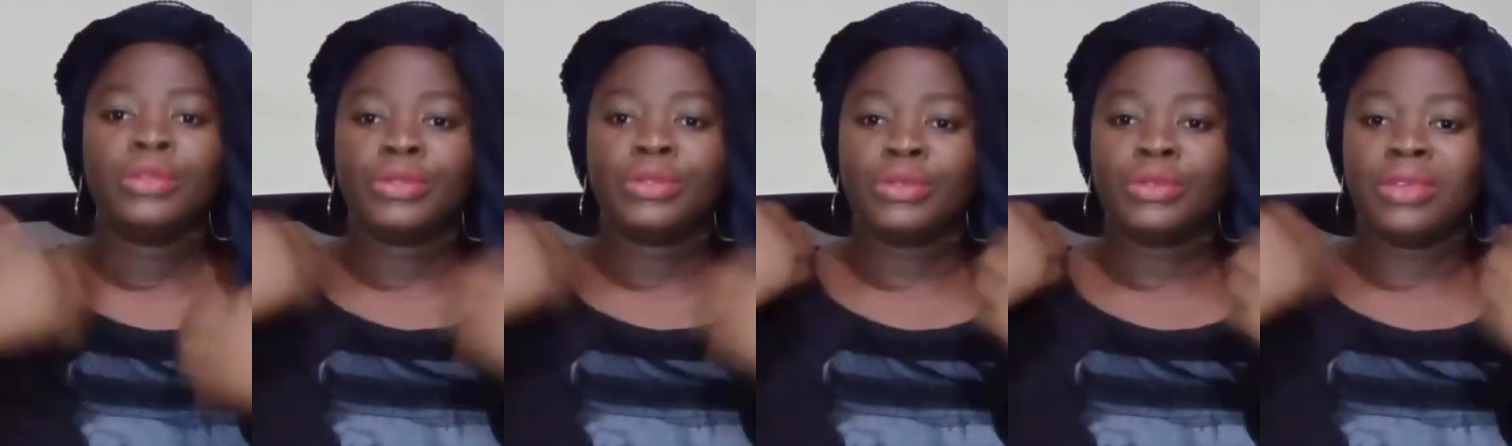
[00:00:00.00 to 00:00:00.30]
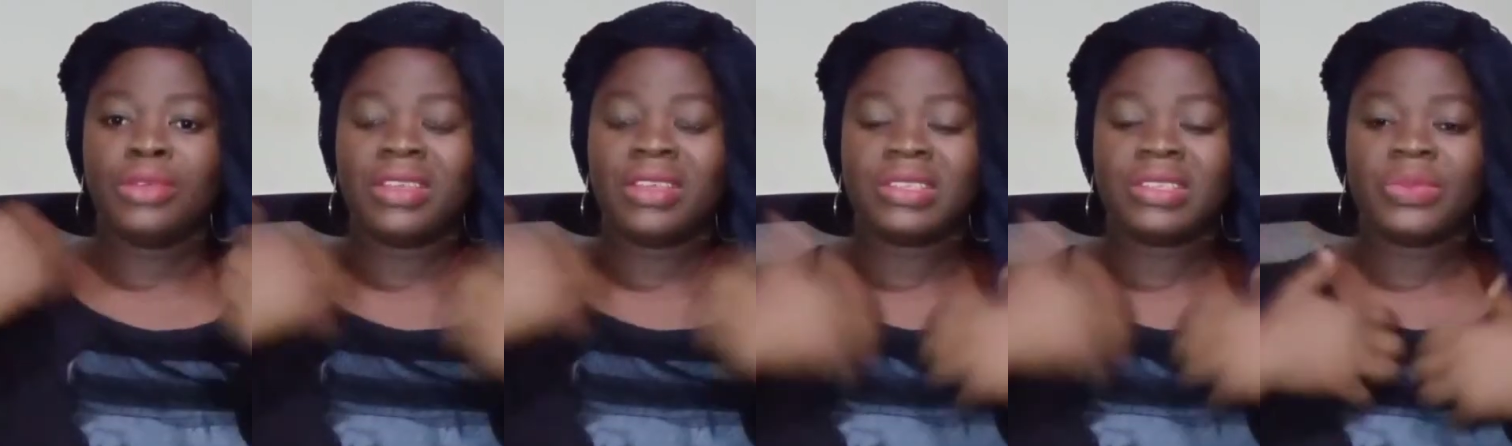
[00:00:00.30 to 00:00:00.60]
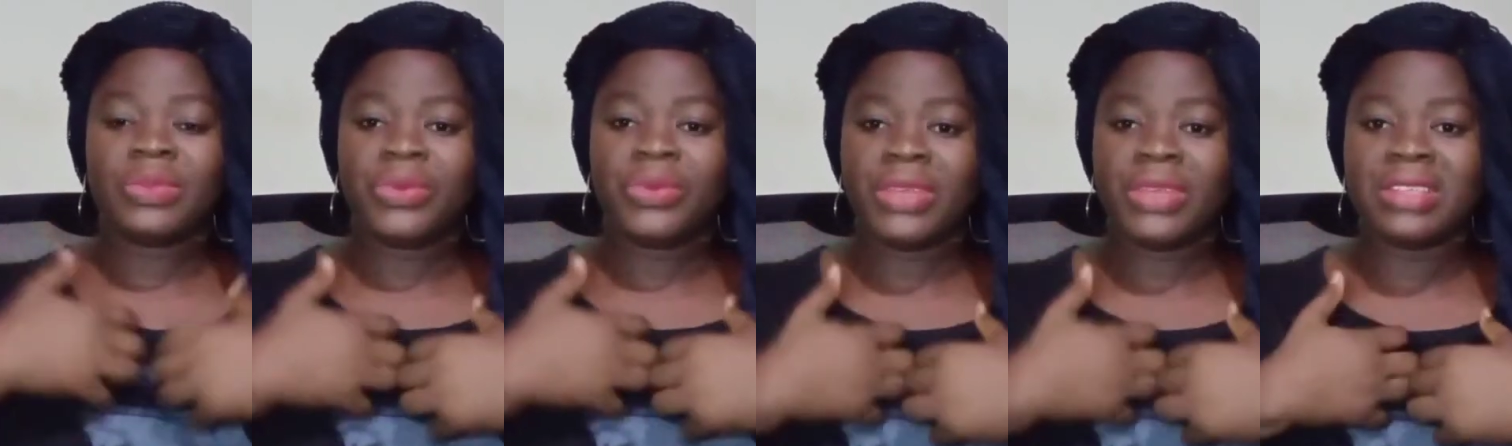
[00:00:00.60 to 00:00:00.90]
to
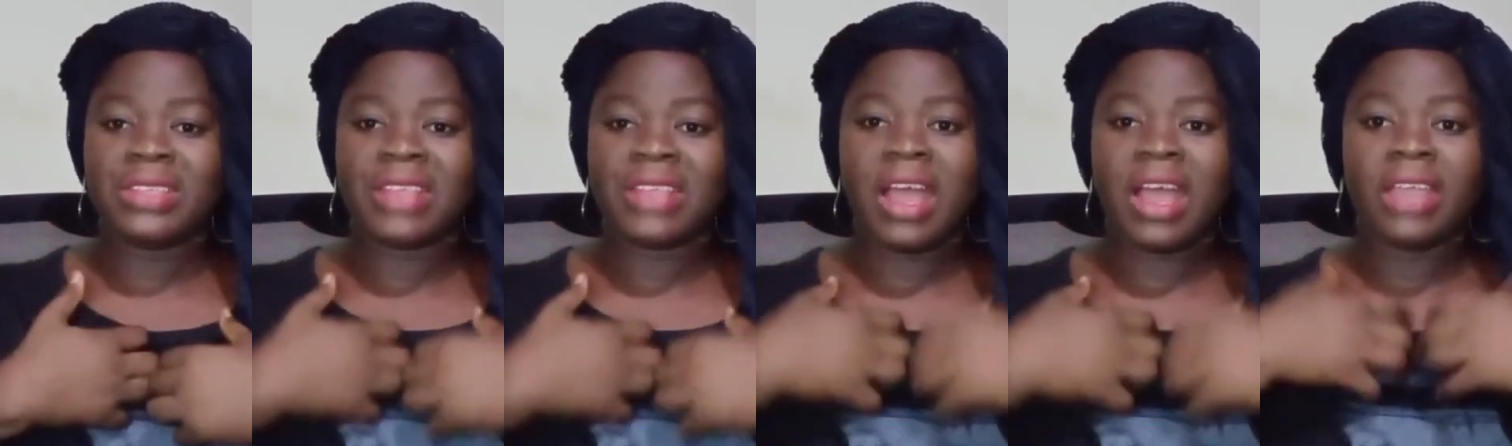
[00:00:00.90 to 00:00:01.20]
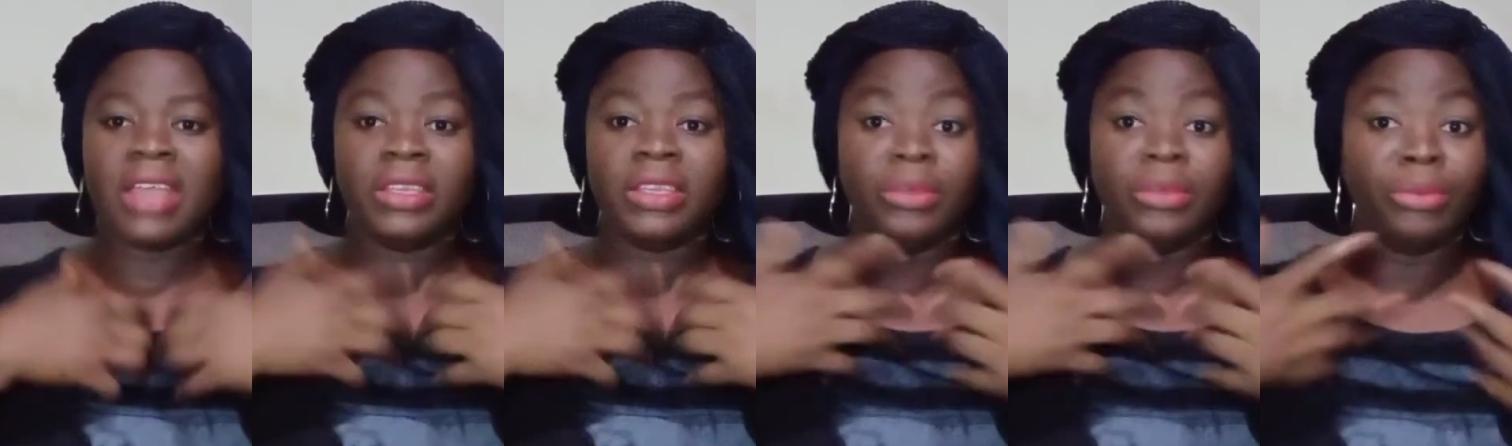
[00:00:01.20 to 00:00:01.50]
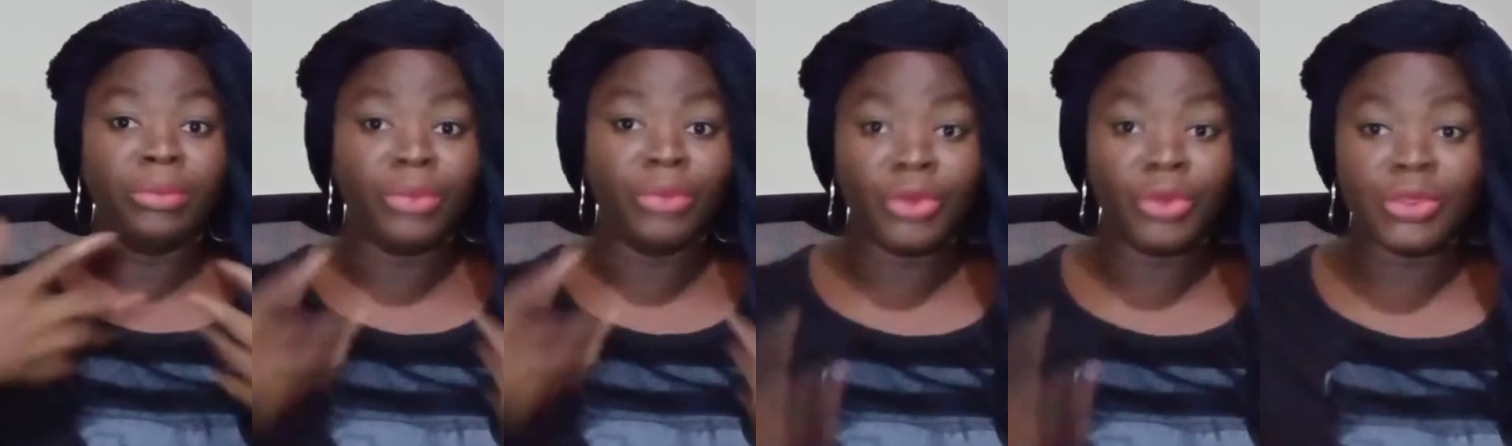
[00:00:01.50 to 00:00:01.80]
express our
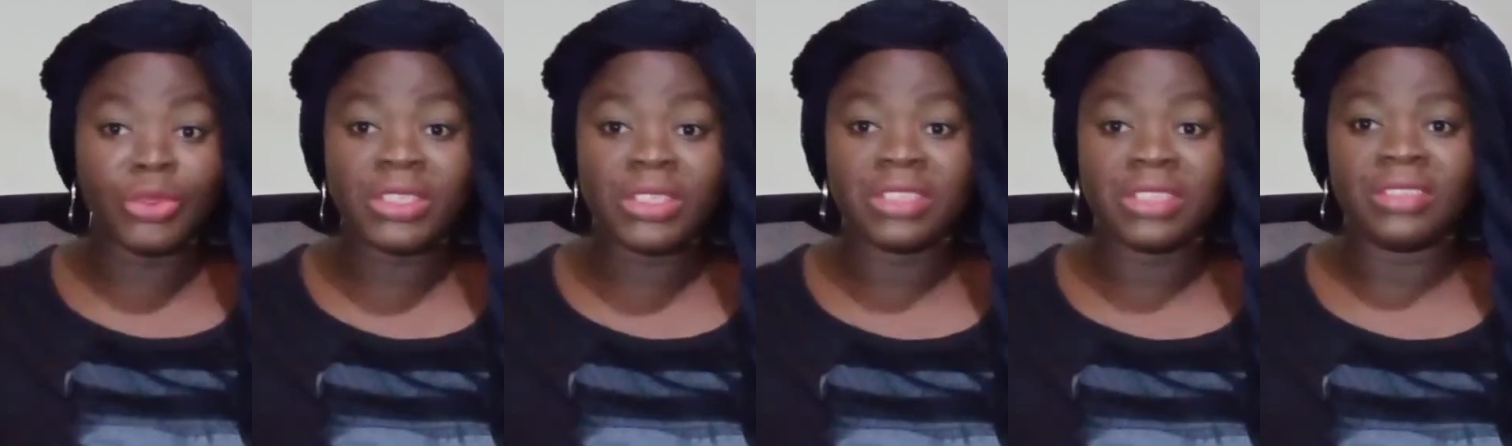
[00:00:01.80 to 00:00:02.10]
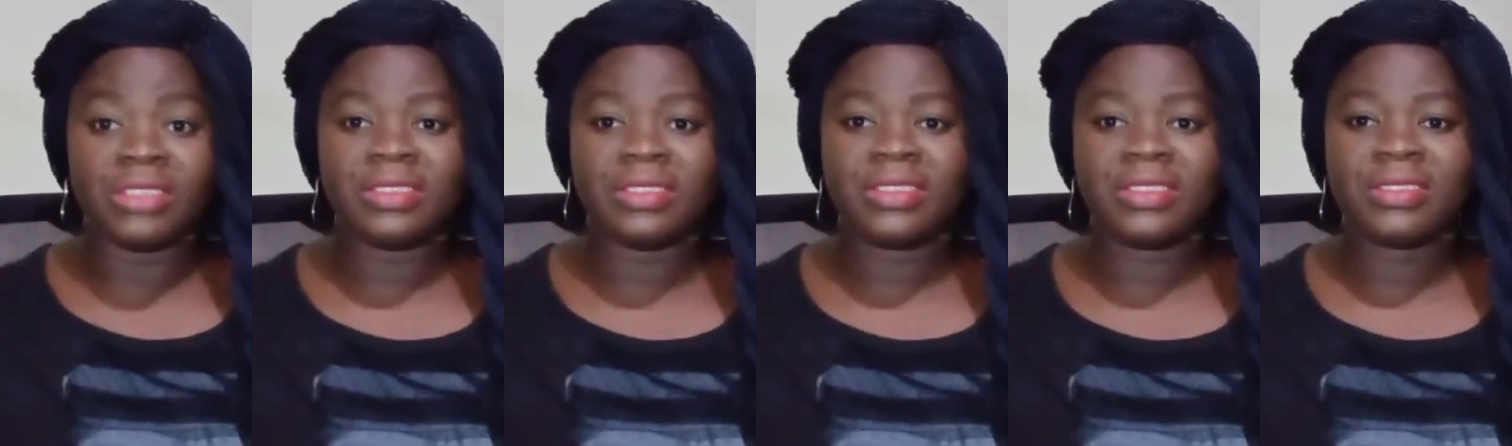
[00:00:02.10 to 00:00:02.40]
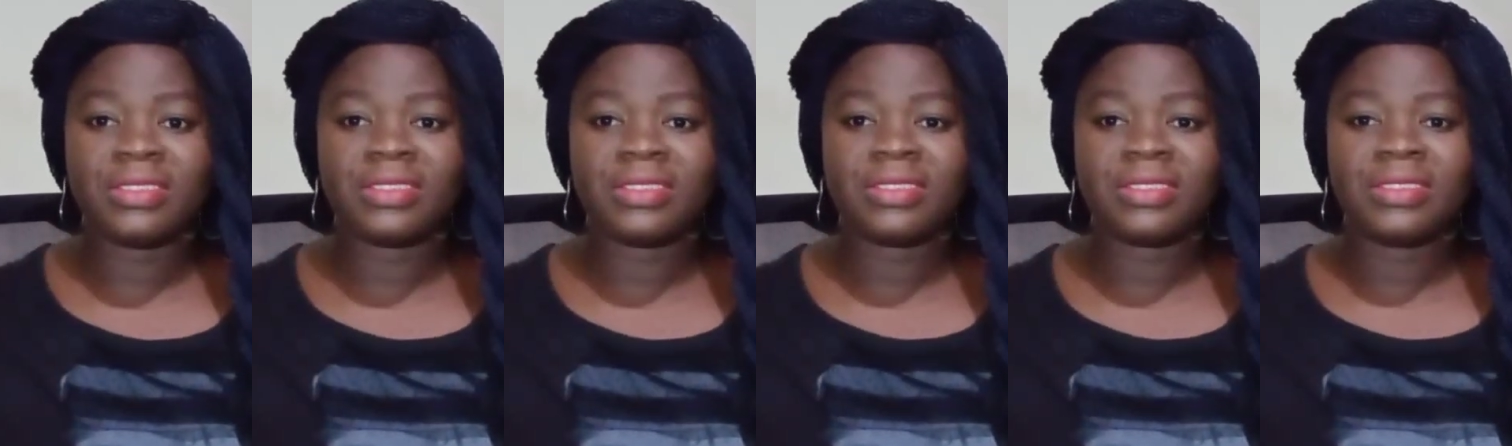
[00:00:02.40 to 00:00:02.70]

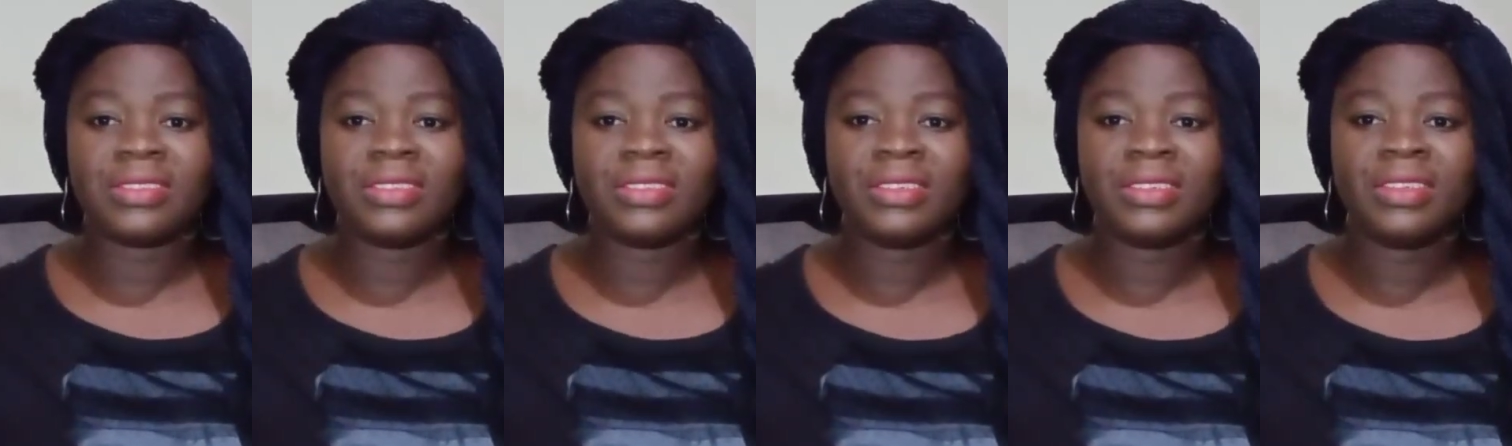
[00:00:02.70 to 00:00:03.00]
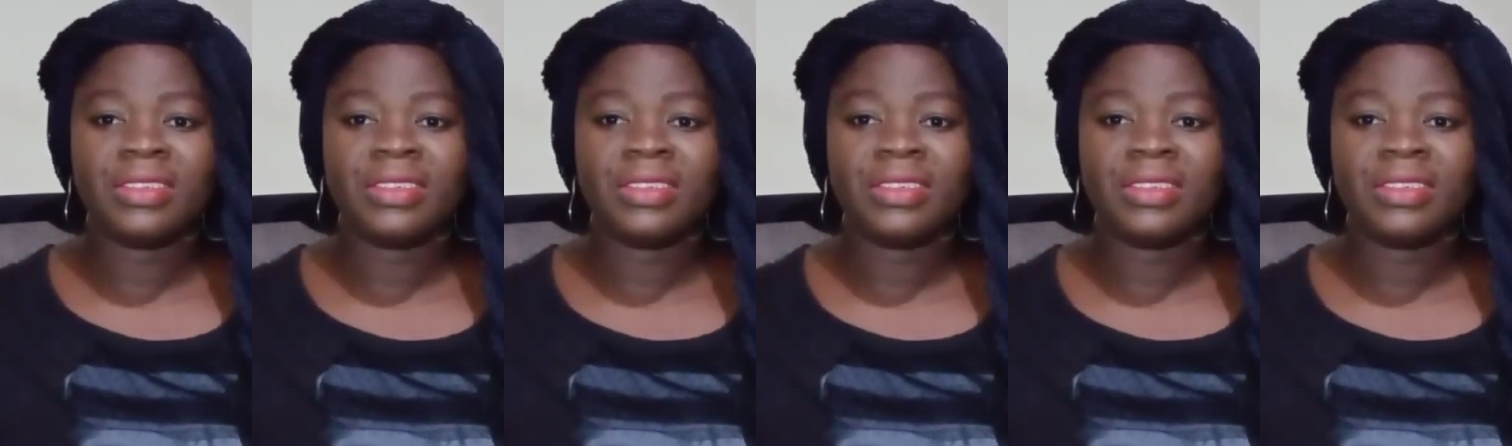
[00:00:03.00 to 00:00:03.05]
emotions,